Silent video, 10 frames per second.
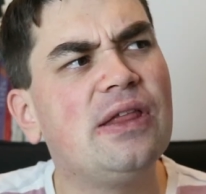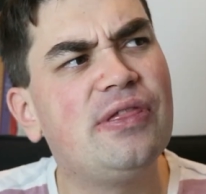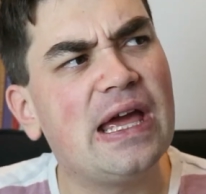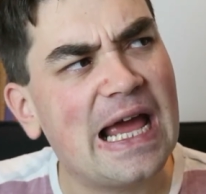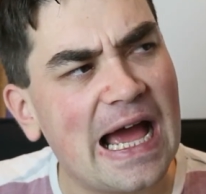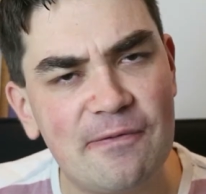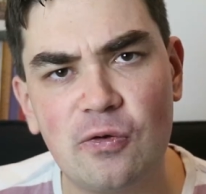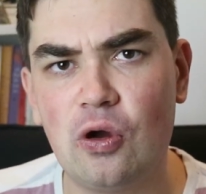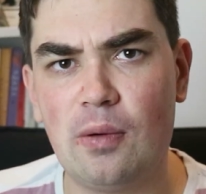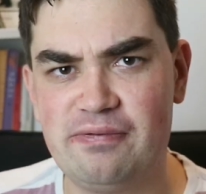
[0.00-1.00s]
they
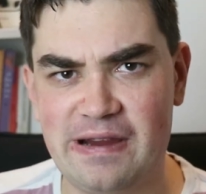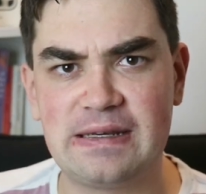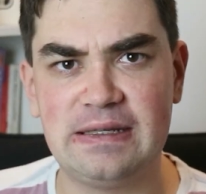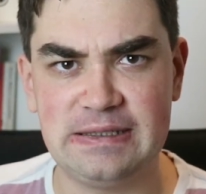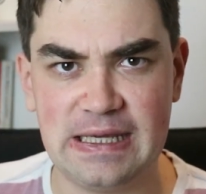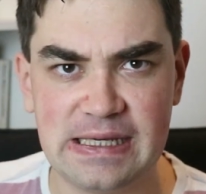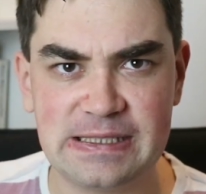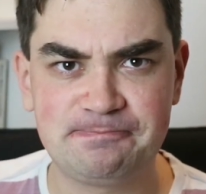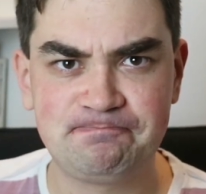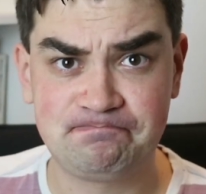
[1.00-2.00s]
haven't got pregnant
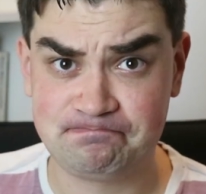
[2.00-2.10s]
yet.